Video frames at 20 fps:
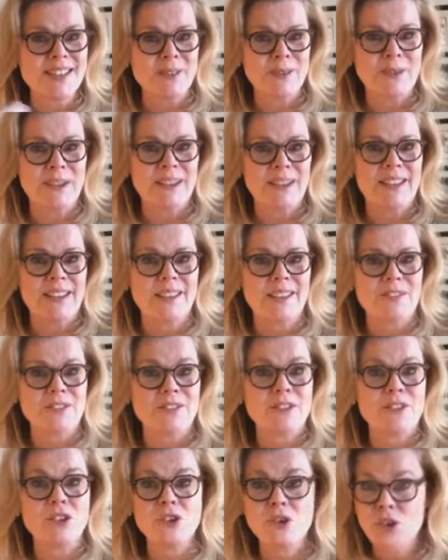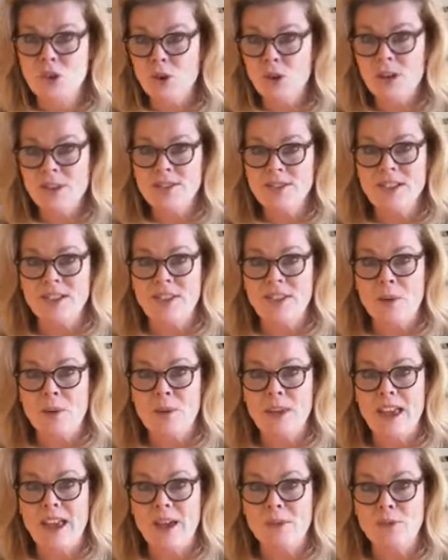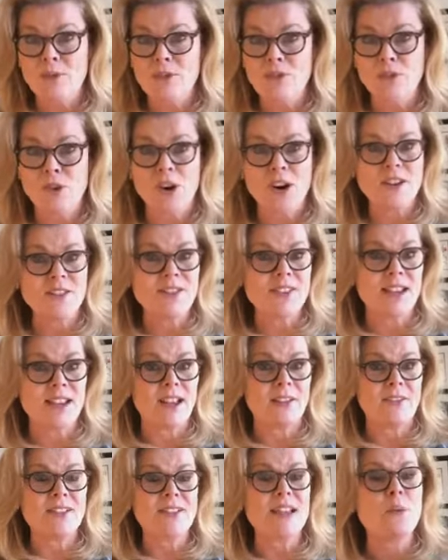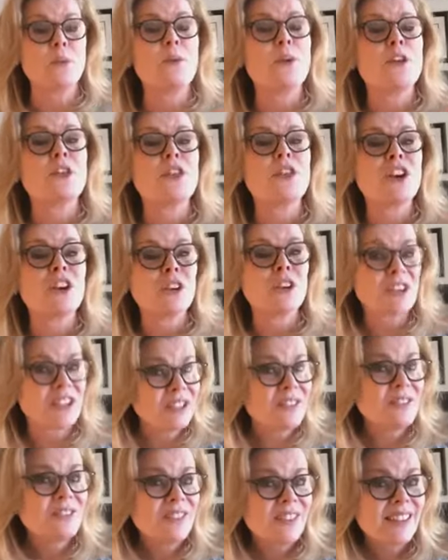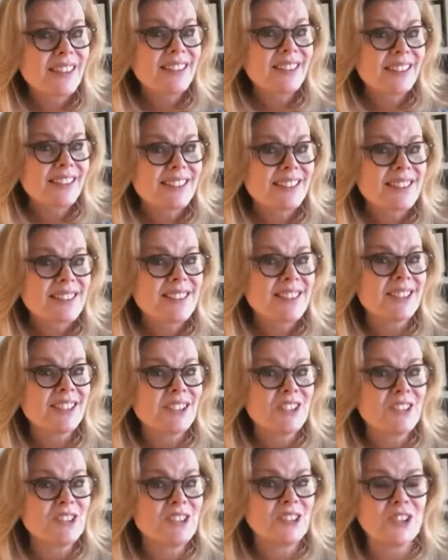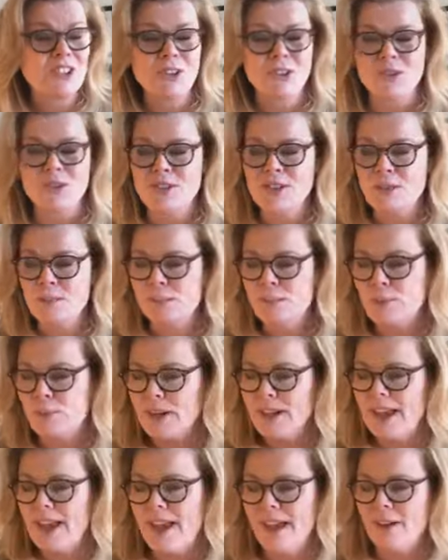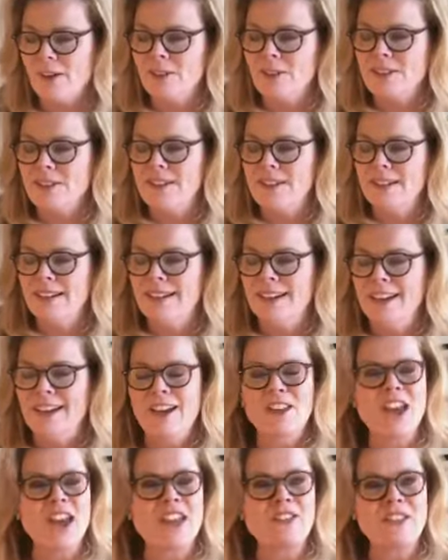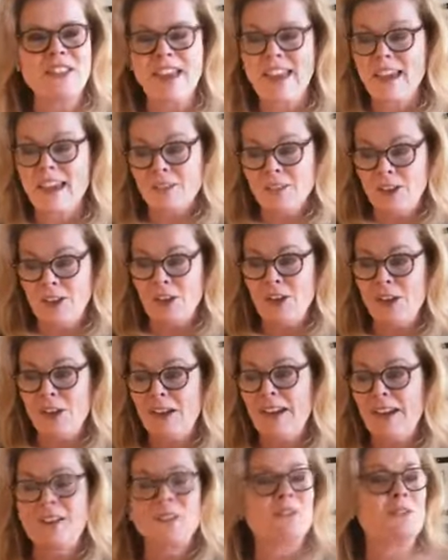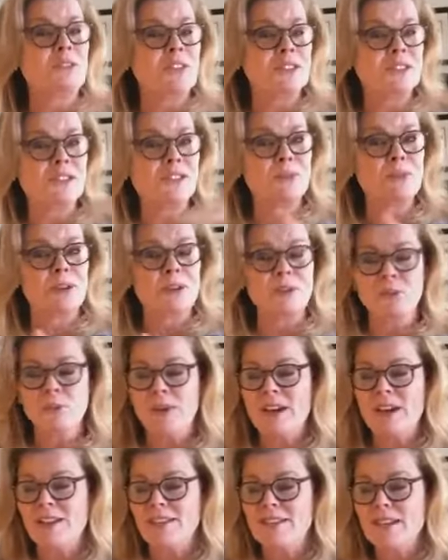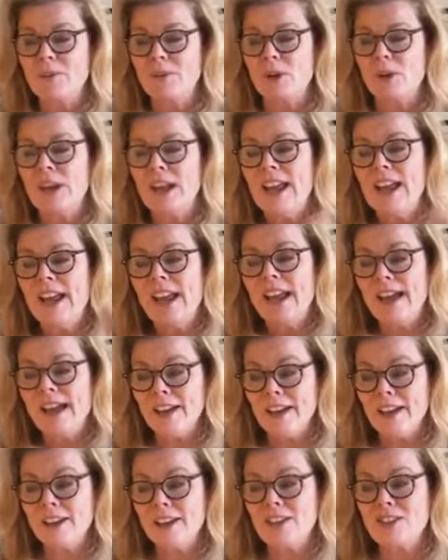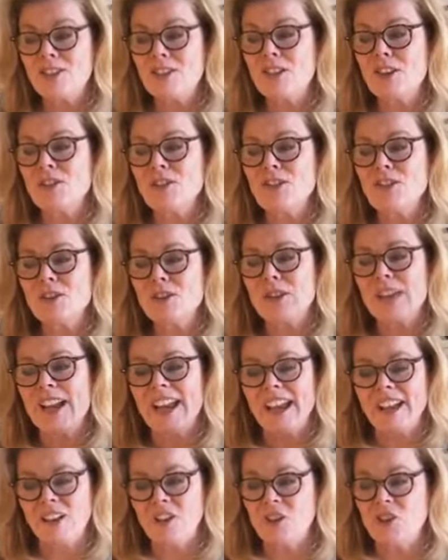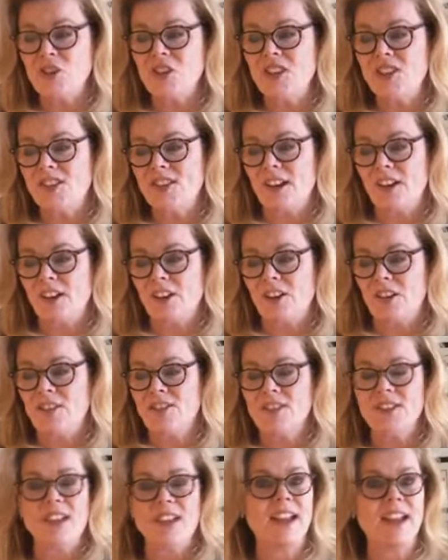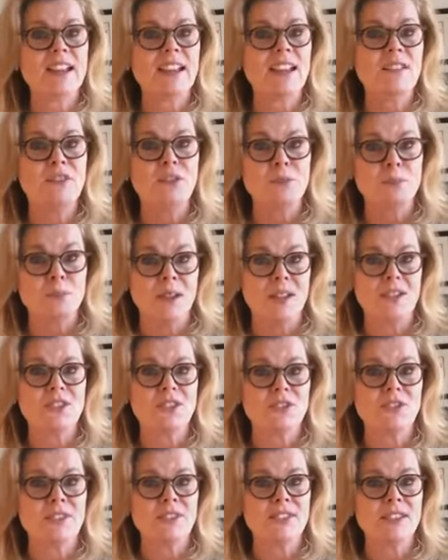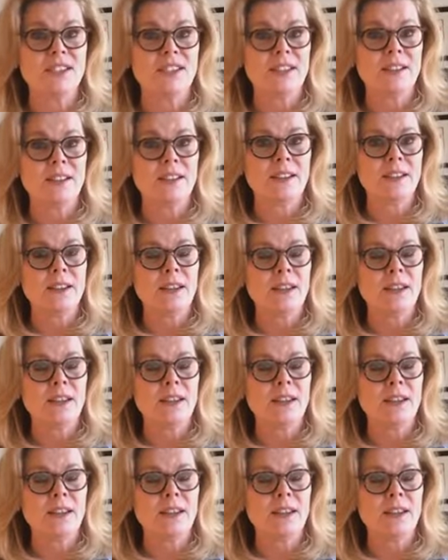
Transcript: that we give to our that we have with for ourselves that that are convenient to use to bring out. And this is what what else I wrote. Uh, excuses are energy suckers and give you mental fatigue.